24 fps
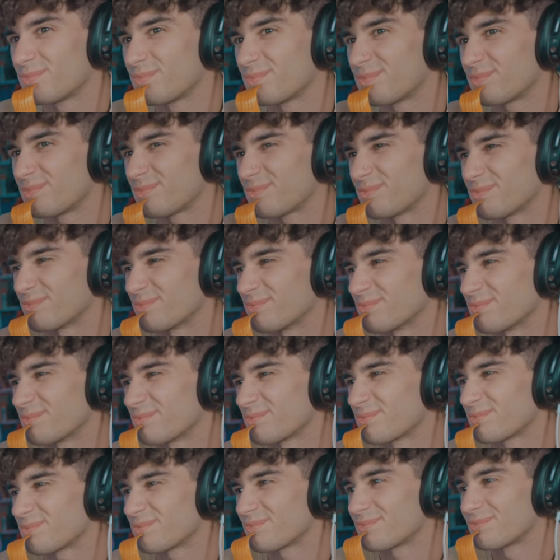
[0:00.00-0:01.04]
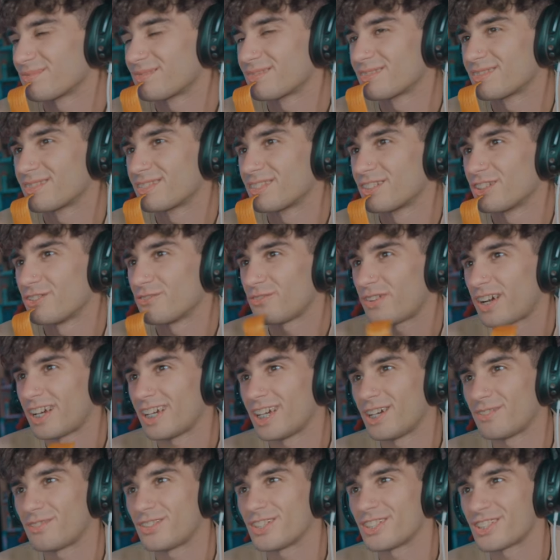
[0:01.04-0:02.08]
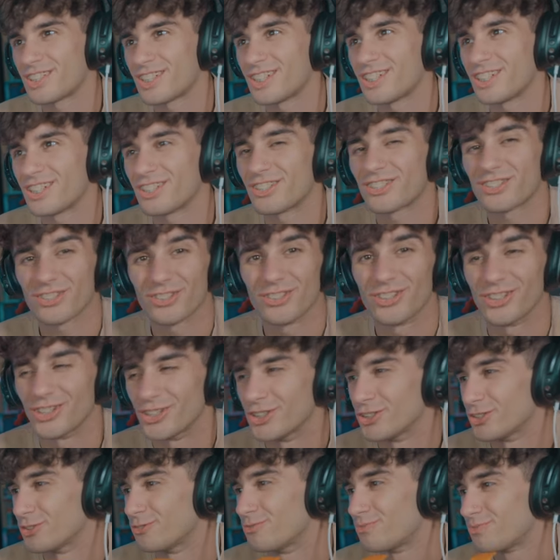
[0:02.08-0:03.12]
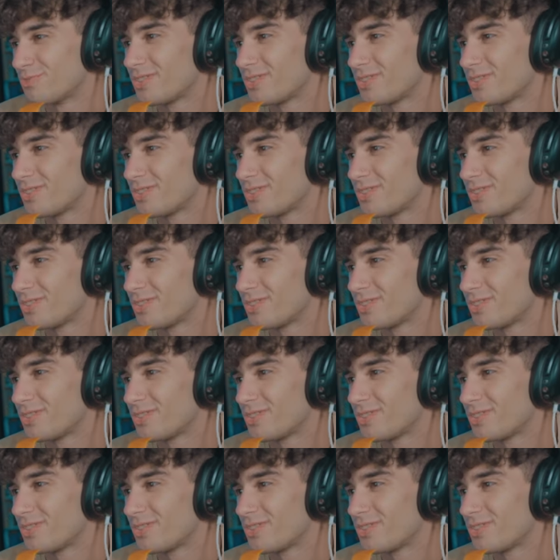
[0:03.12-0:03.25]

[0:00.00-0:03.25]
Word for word: Mmm. If I have to see it, so do you.